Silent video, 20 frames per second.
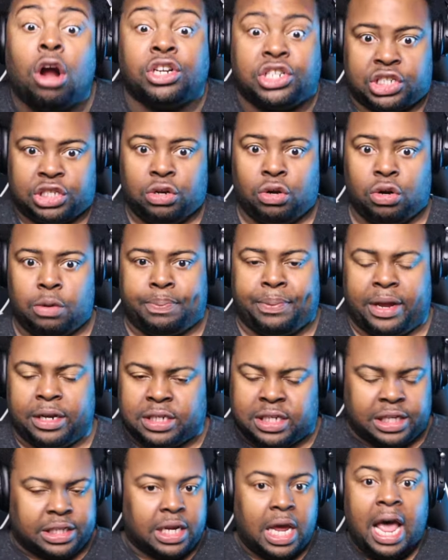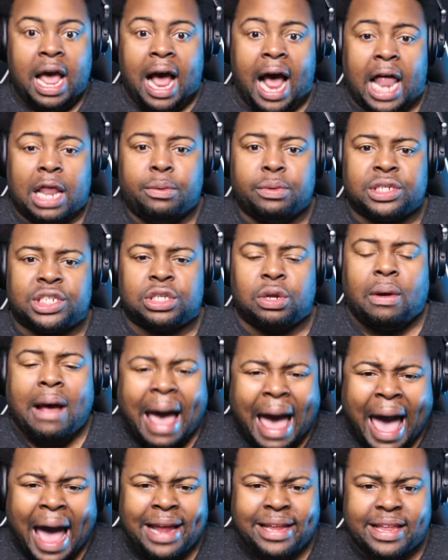still good players because Hollywood's still
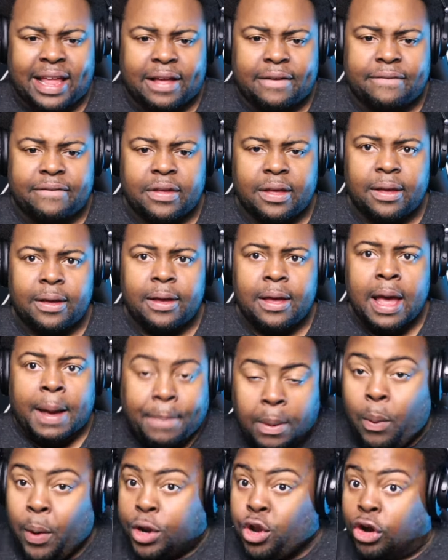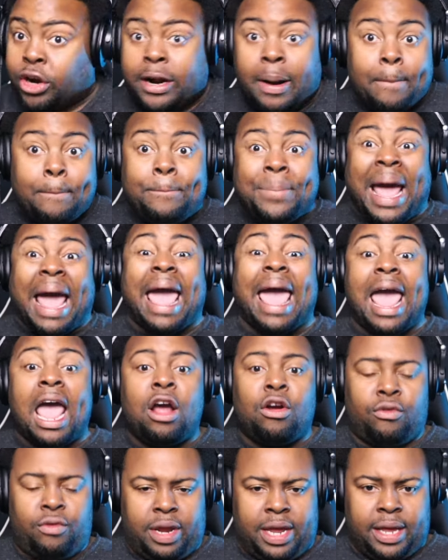active. But when you're
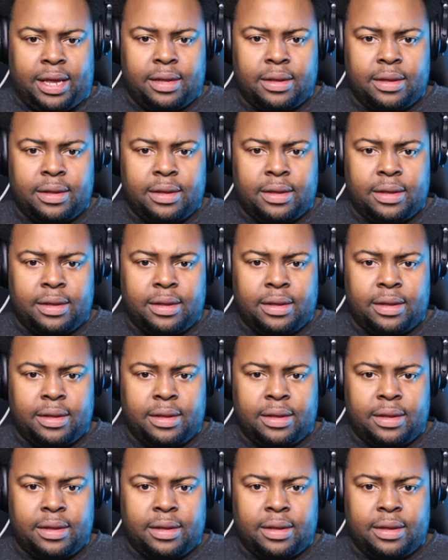comparing